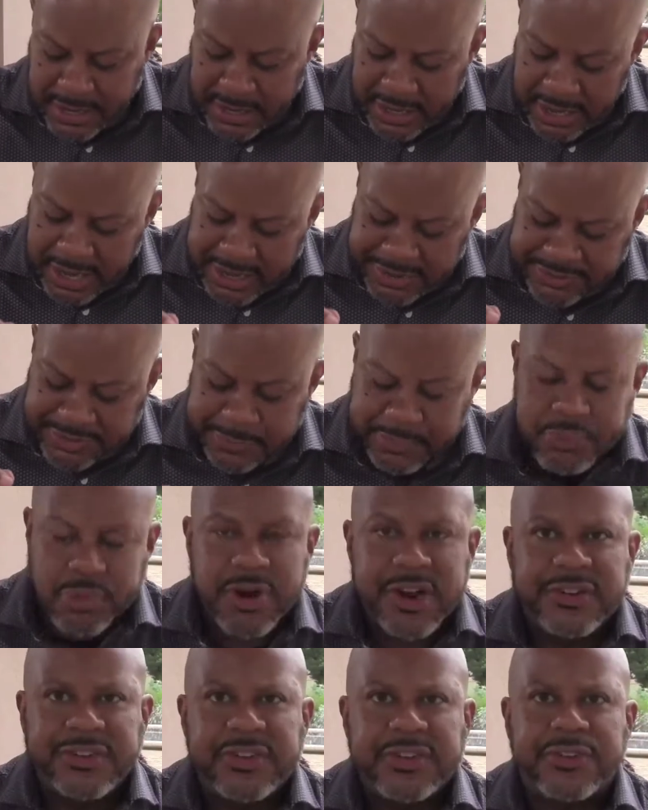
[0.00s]
It is a
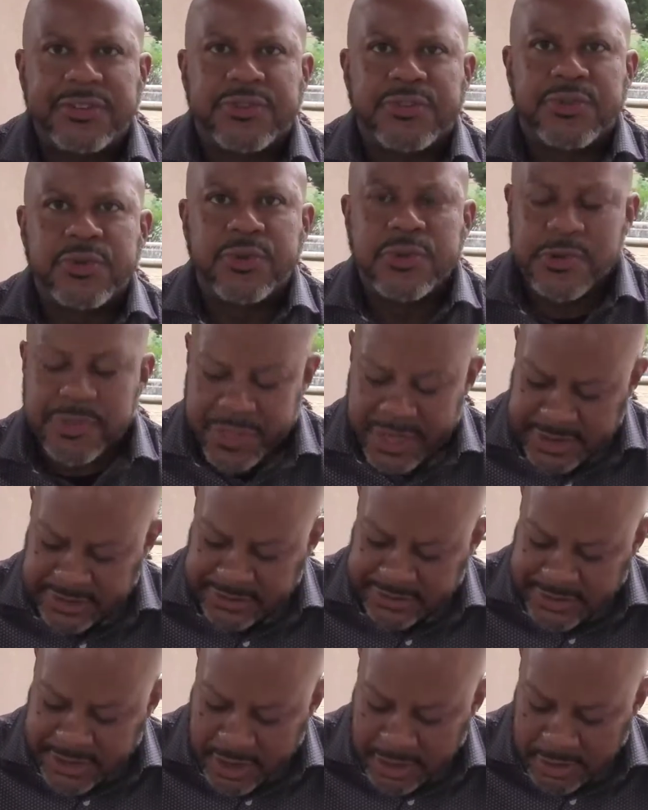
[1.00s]
precious truth that
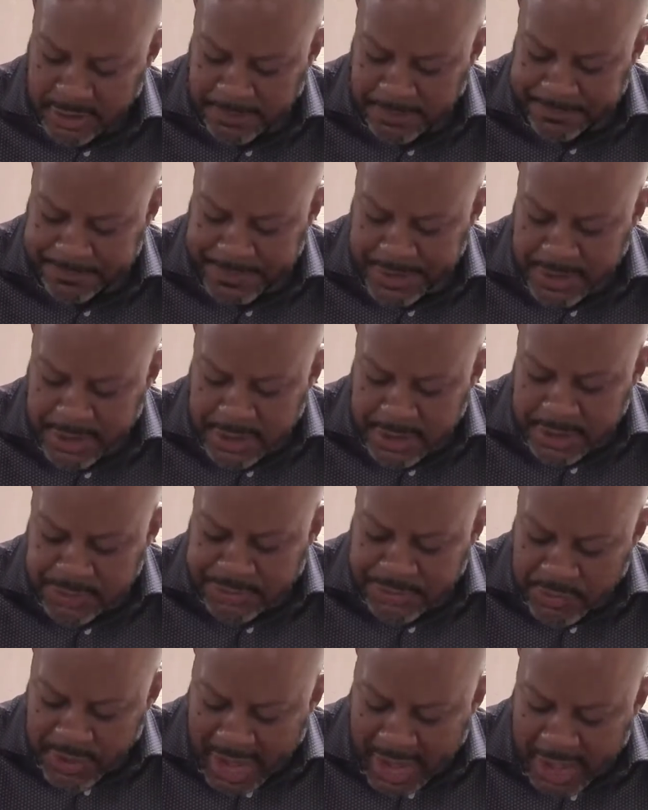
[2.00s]
is taught
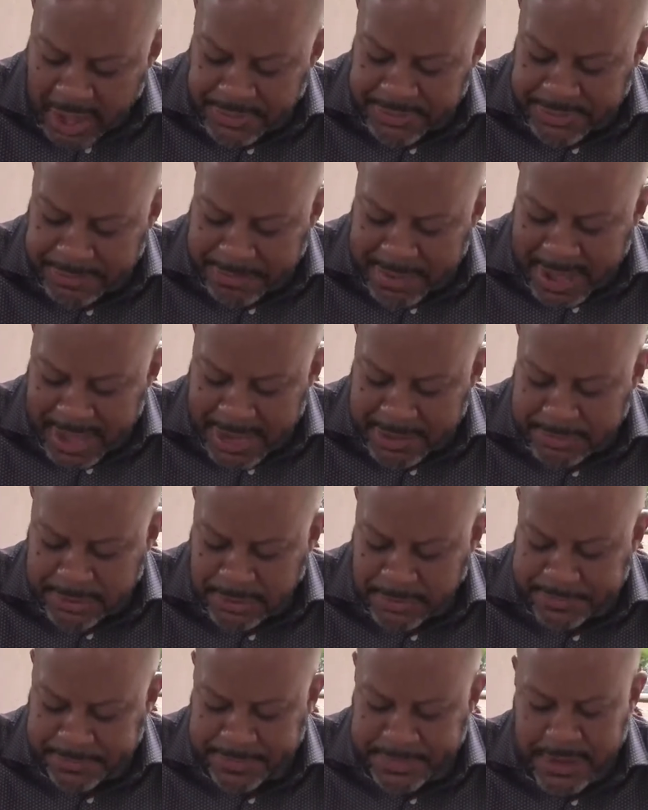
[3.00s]
throughout the
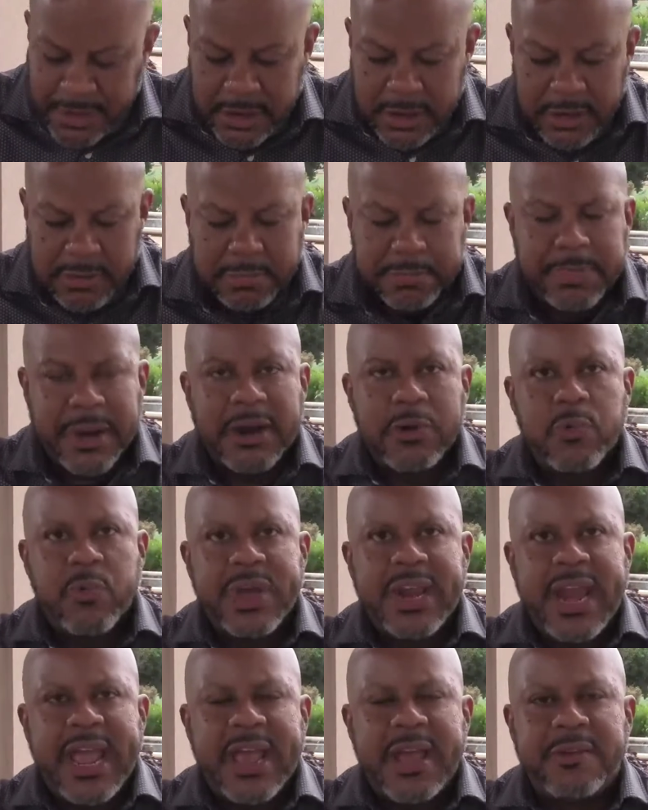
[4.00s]
Bible. But
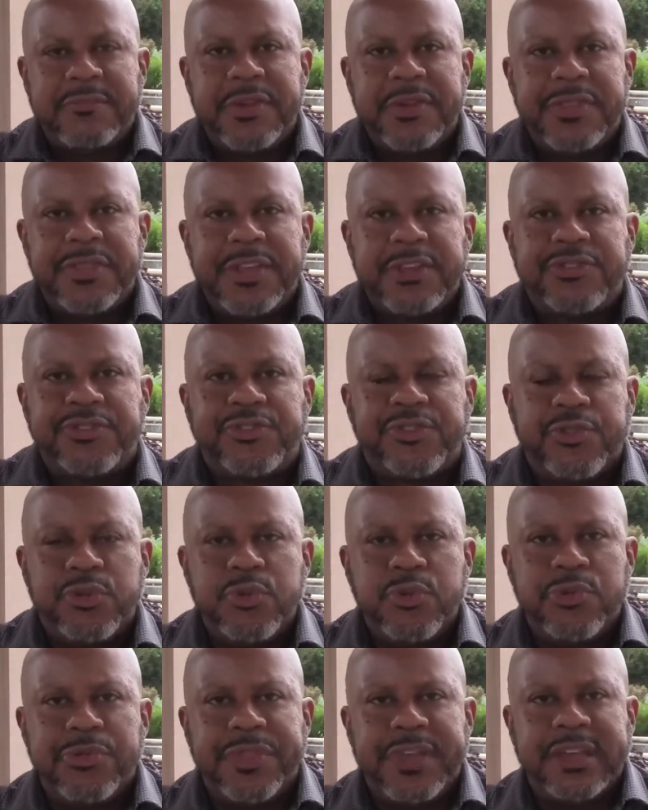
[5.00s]
whenever this
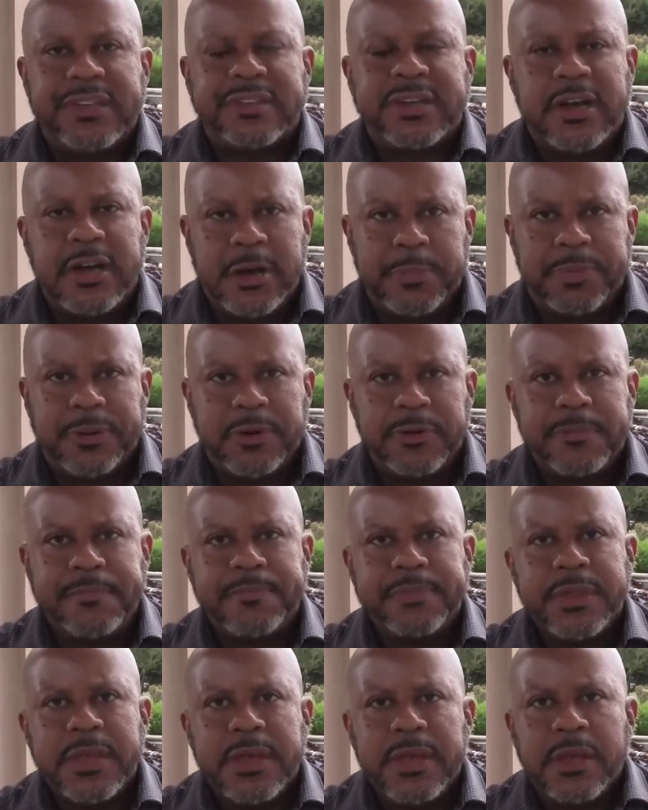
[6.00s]
truth is coupled
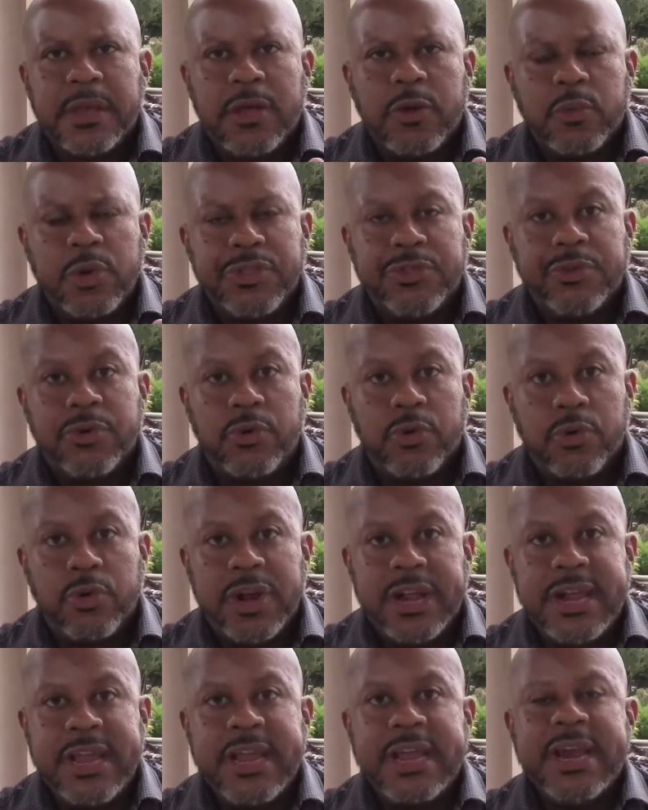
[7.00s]
with
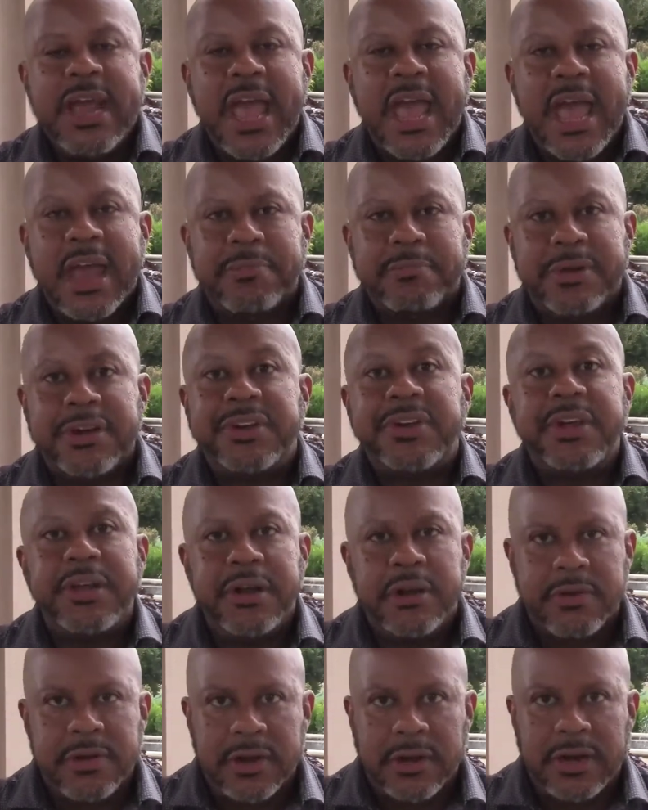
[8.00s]
greed and
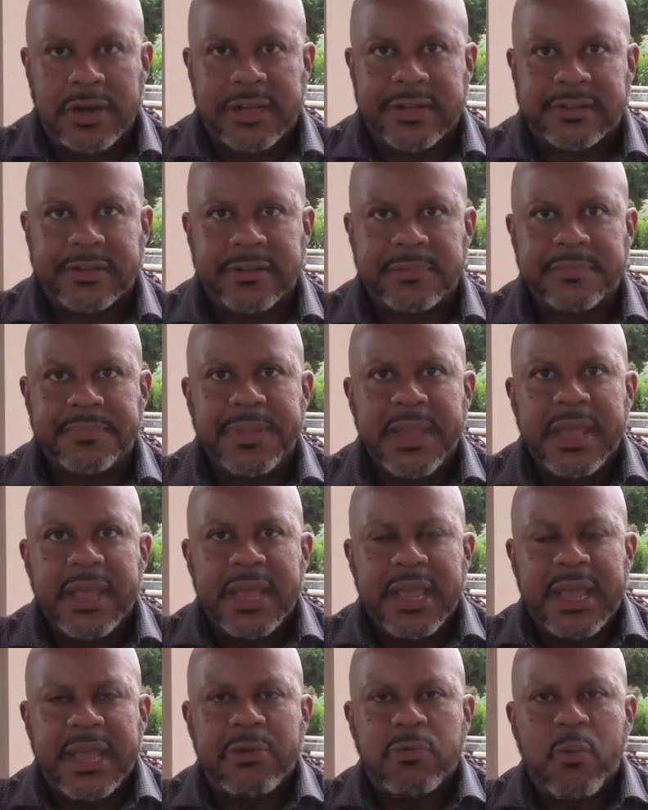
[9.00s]
materialism,
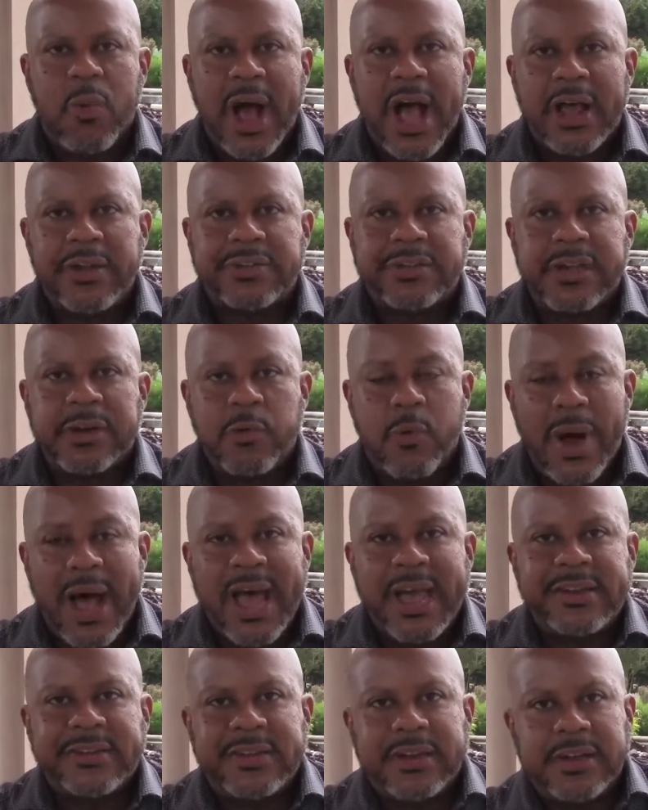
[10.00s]
it
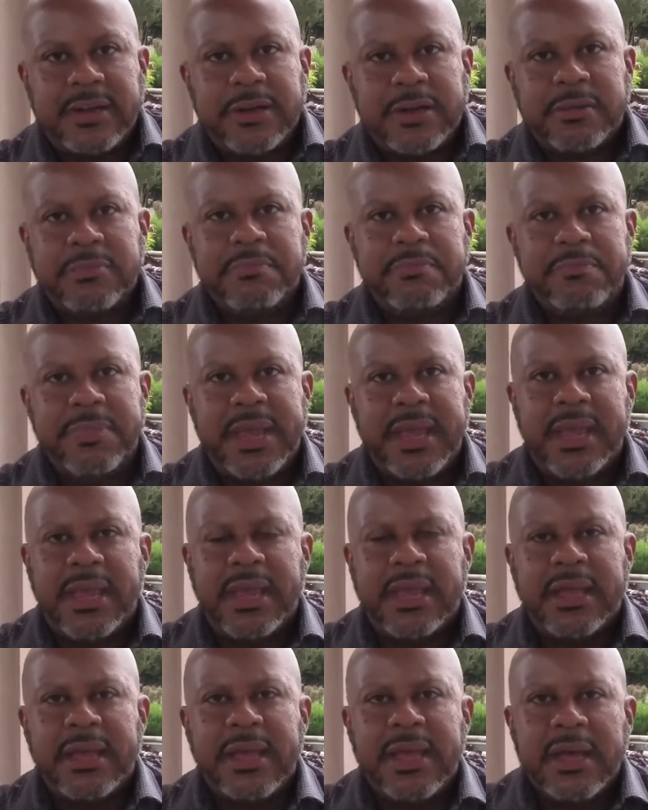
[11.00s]
winds up
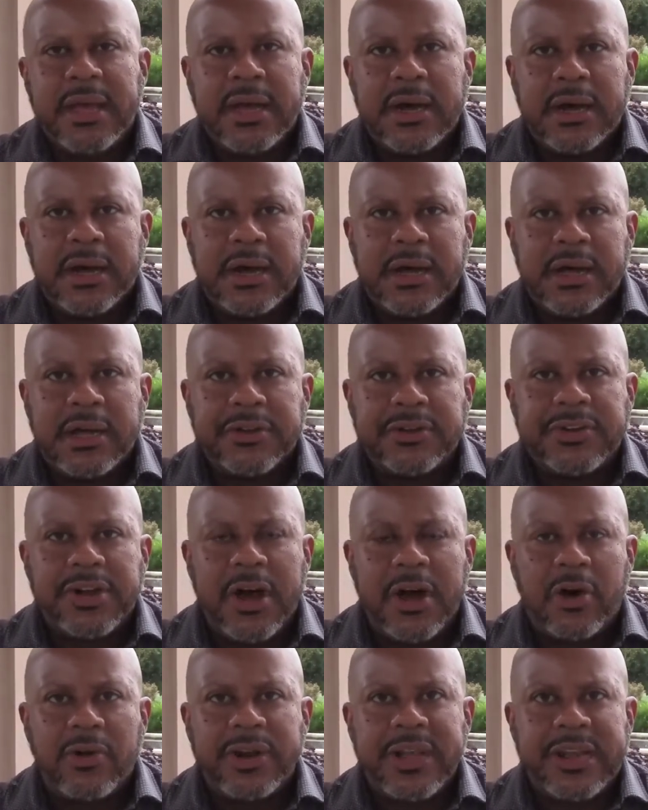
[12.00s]
being
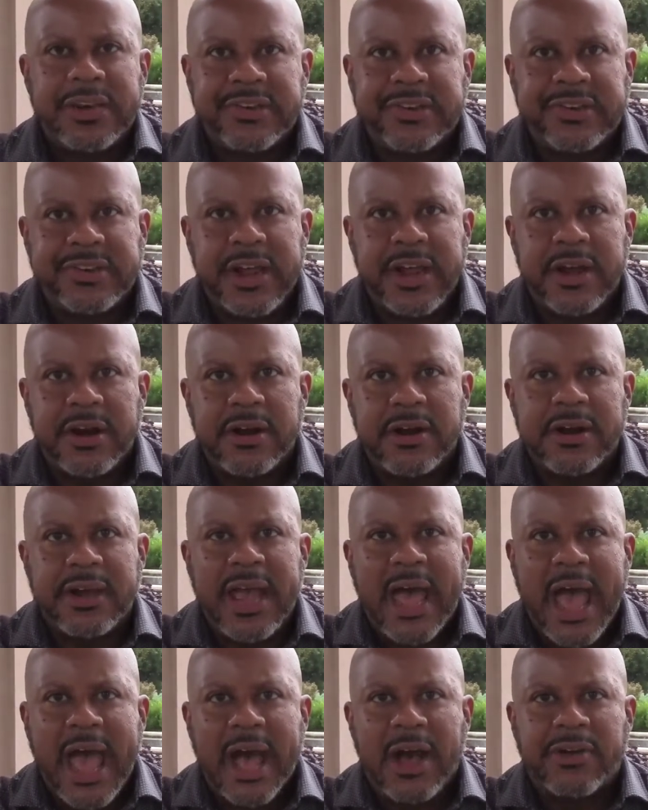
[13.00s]
taught and
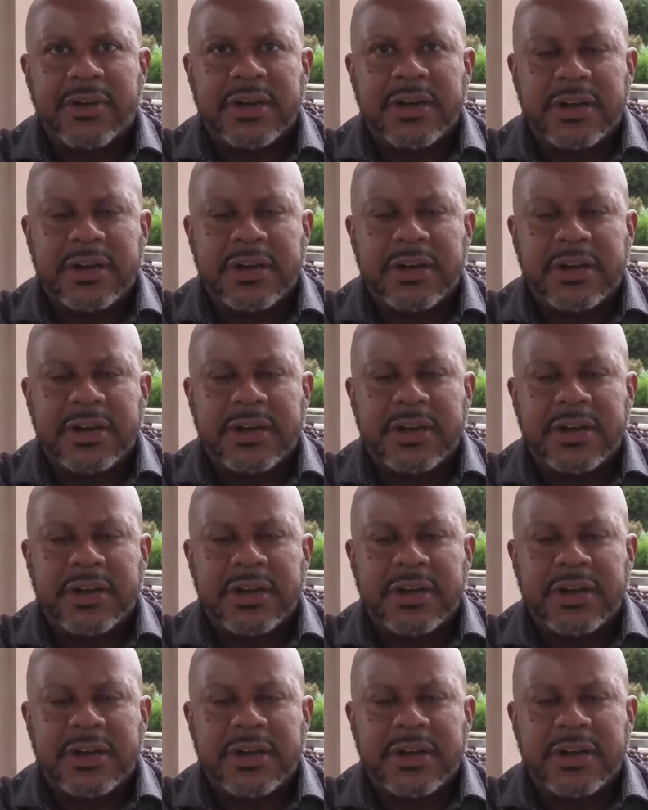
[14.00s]
shared out